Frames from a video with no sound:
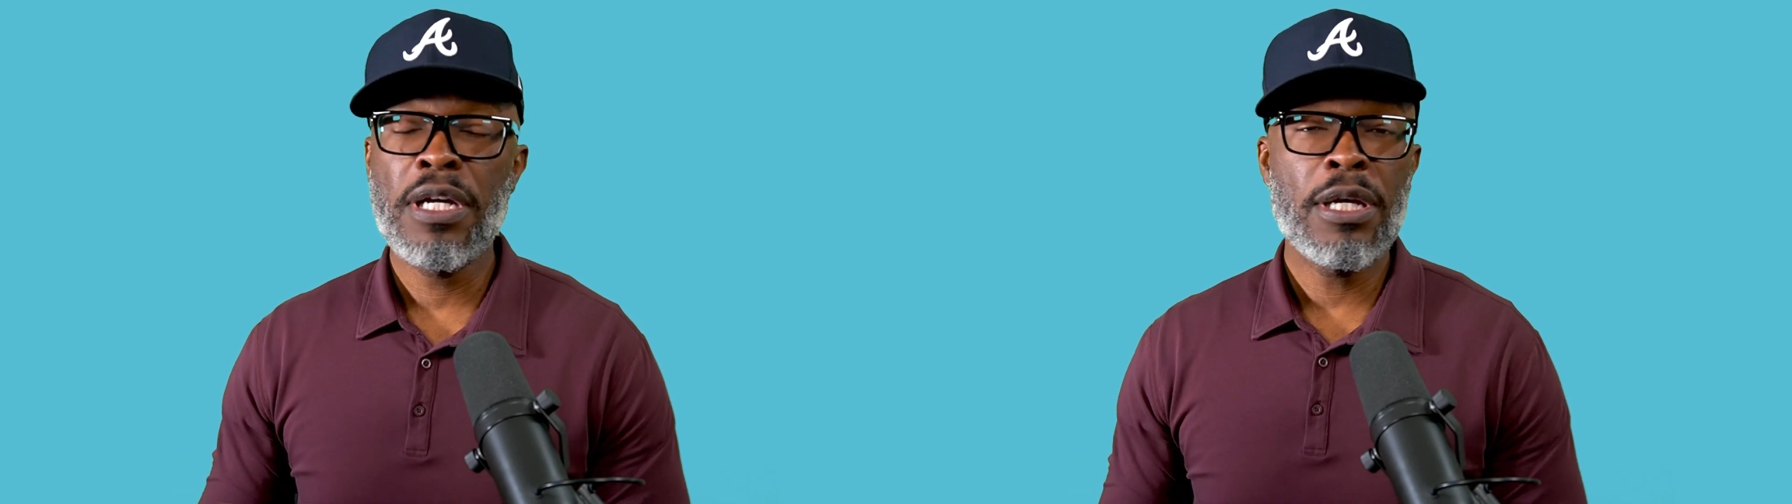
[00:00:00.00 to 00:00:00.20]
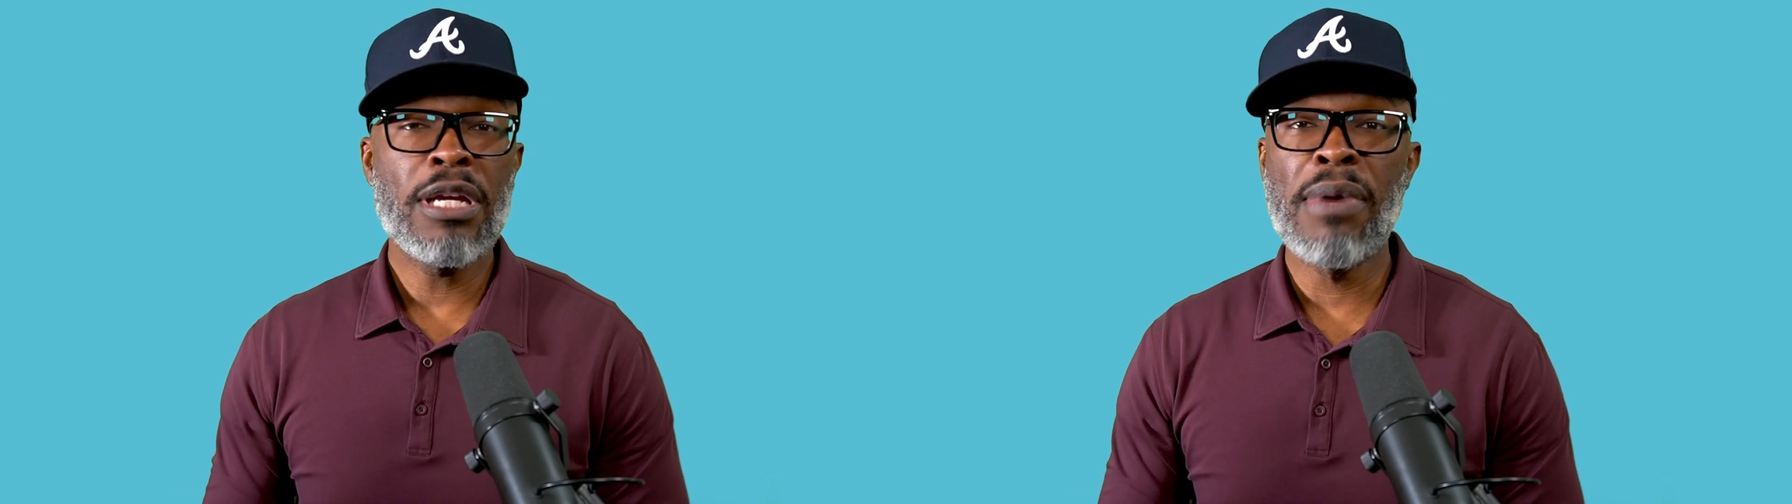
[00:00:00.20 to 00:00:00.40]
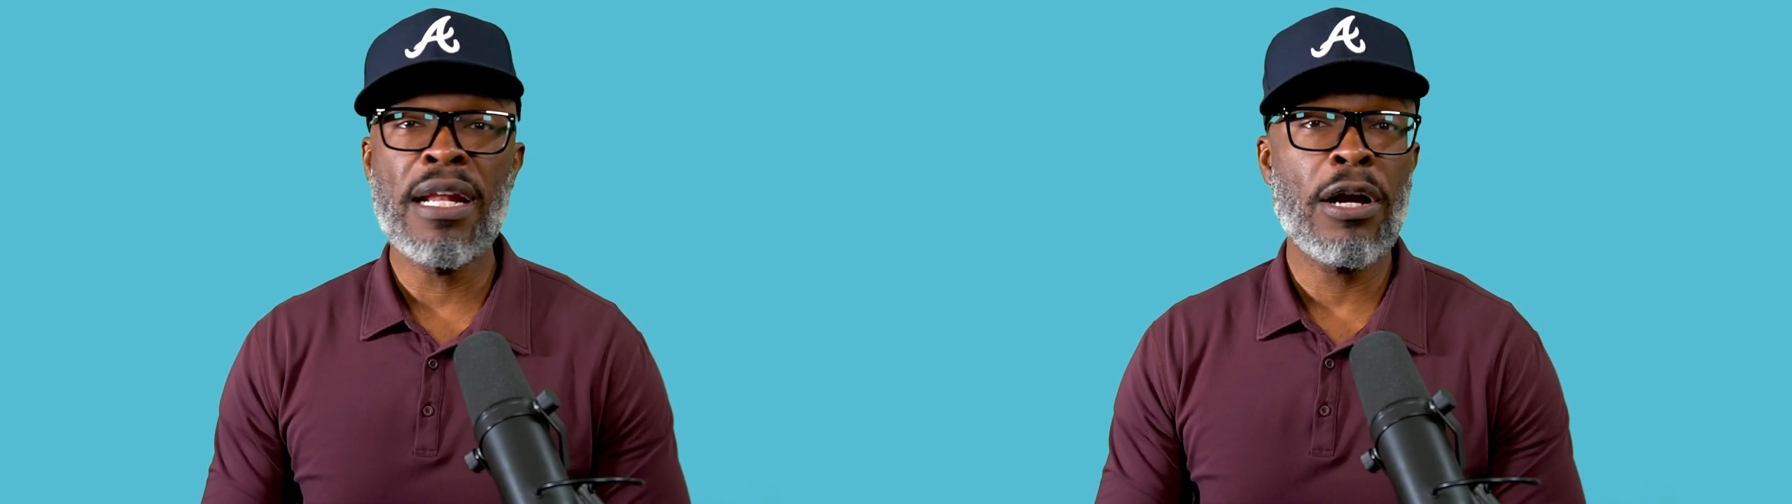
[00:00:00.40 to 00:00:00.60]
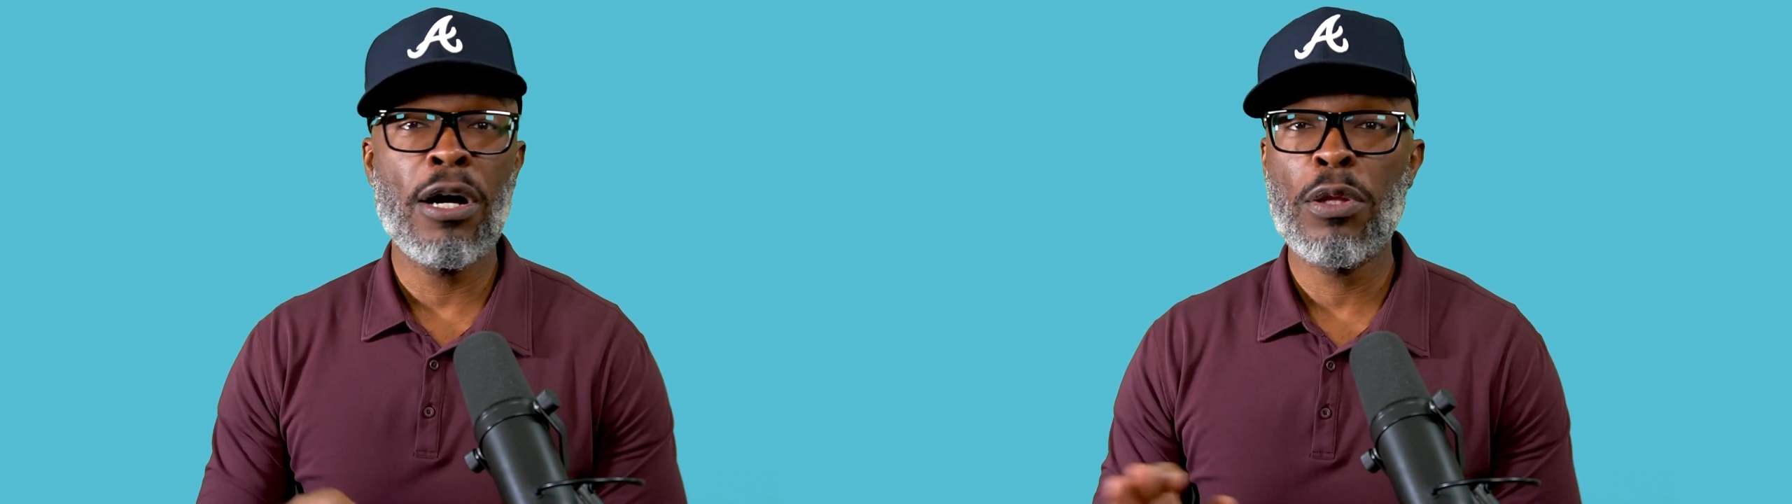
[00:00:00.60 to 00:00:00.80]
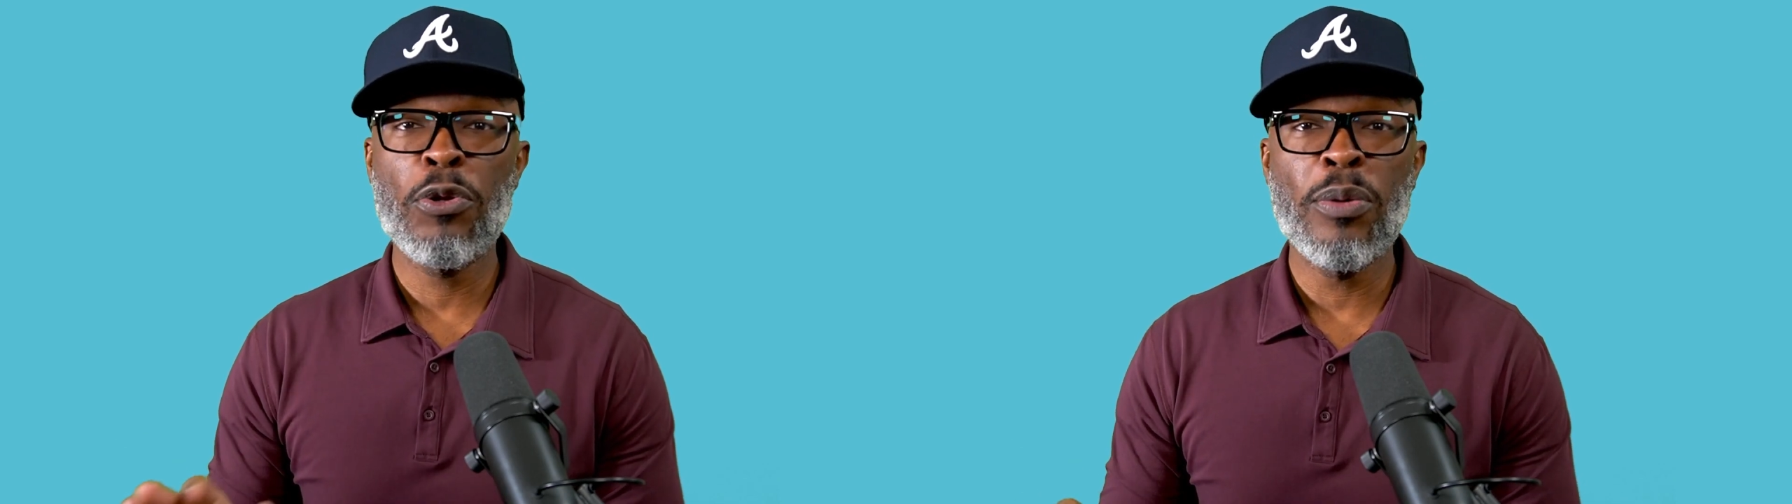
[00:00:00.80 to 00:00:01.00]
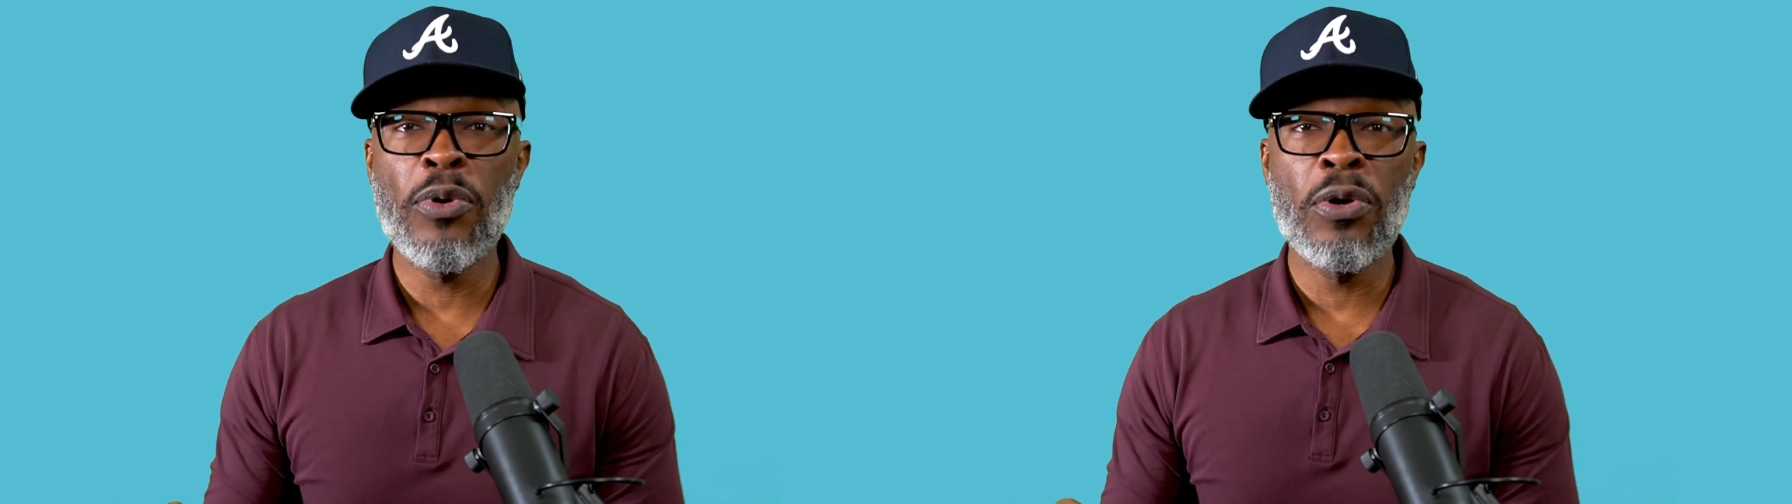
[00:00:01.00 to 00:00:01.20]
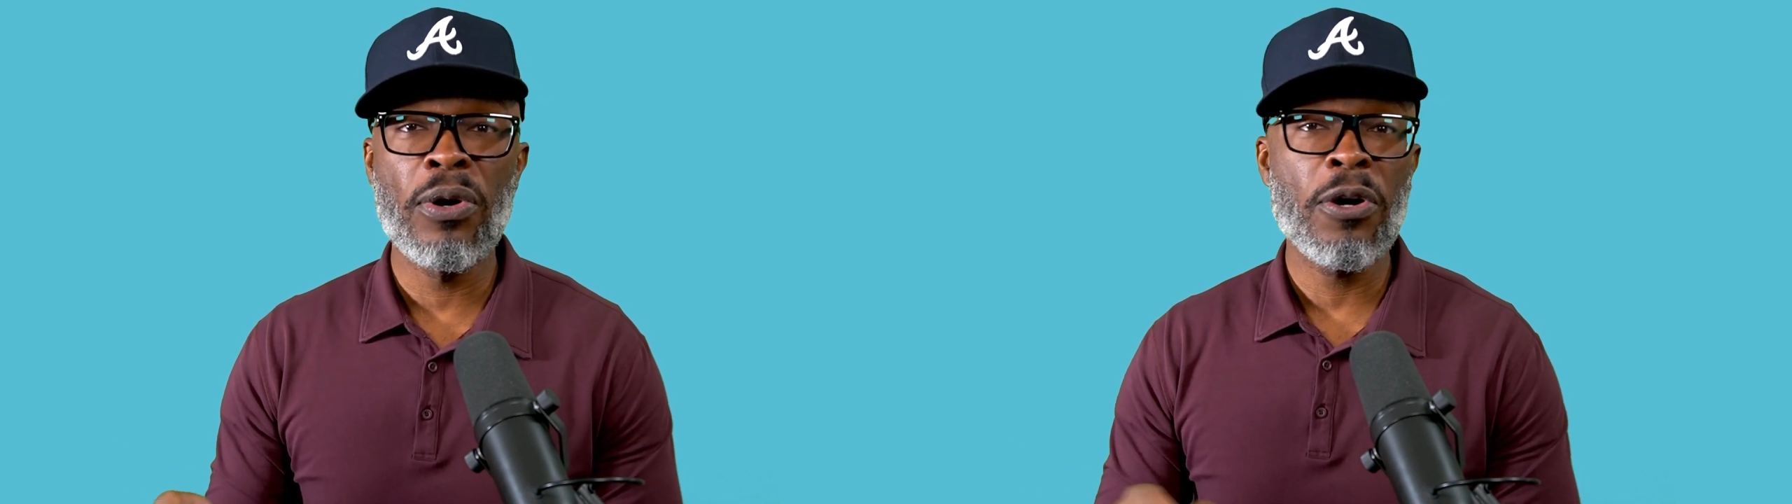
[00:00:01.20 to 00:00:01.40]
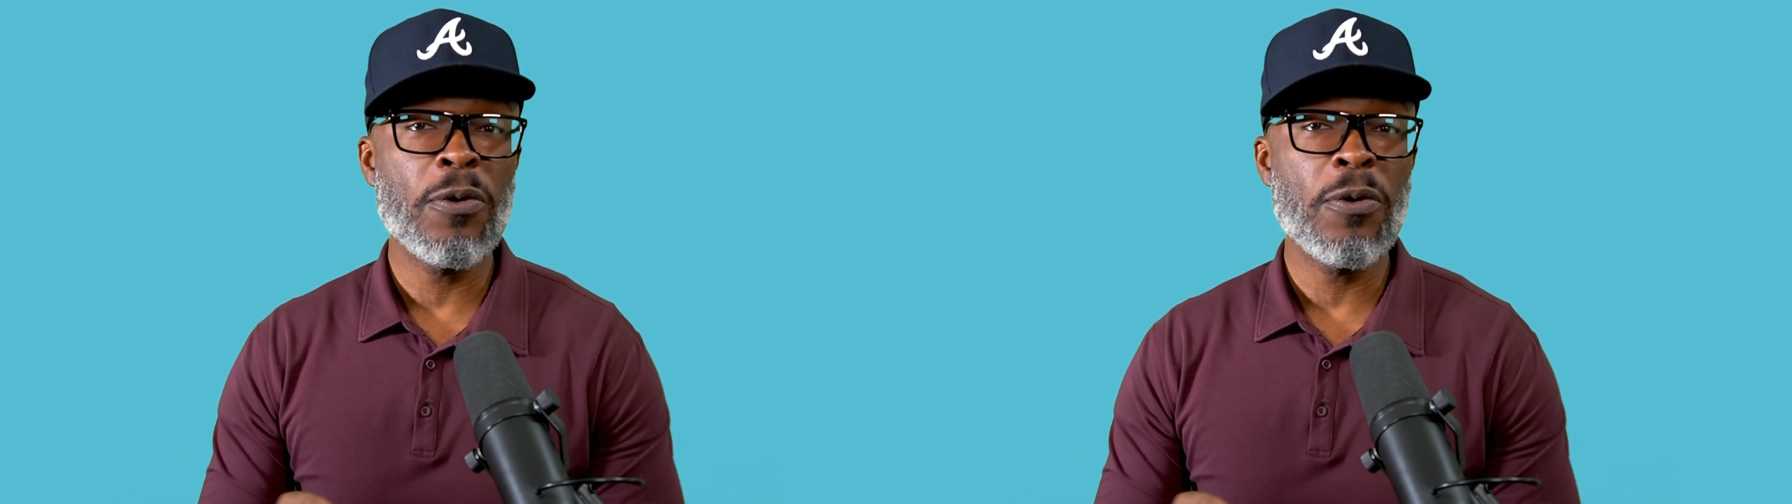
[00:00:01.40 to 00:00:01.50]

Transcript: You might not call it no more,